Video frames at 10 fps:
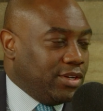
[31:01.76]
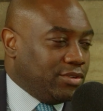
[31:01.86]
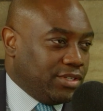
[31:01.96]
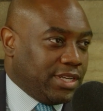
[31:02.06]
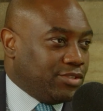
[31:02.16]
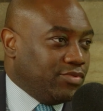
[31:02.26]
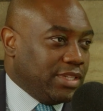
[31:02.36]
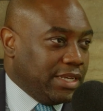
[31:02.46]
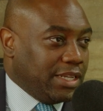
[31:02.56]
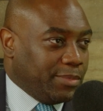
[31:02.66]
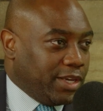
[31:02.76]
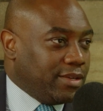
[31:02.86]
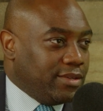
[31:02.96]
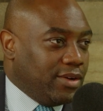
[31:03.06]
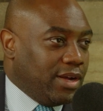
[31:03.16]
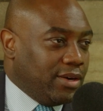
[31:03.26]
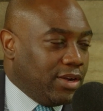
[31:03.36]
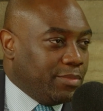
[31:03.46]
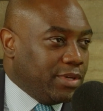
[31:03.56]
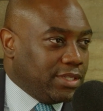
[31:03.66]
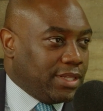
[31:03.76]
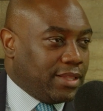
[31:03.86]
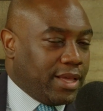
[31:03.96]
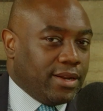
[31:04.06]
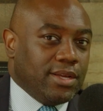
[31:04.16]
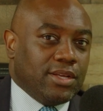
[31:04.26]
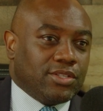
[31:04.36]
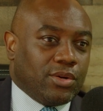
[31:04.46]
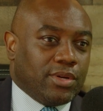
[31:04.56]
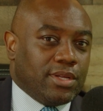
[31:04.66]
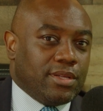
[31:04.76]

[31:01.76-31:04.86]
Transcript: know just gets really anemic on on a building like that so